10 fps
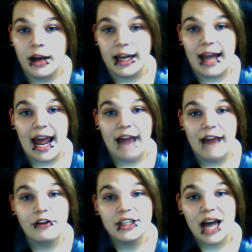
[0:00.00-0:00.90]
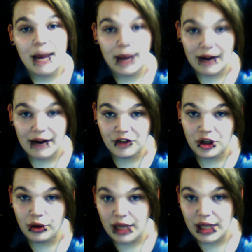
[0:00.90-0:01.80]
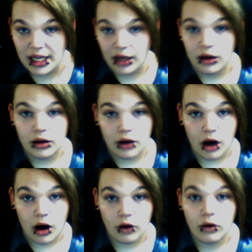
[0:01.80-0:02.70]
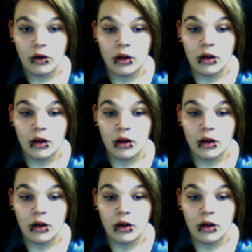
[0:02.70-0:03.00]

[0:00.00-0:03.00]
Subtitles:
and every time after you eat, gargle.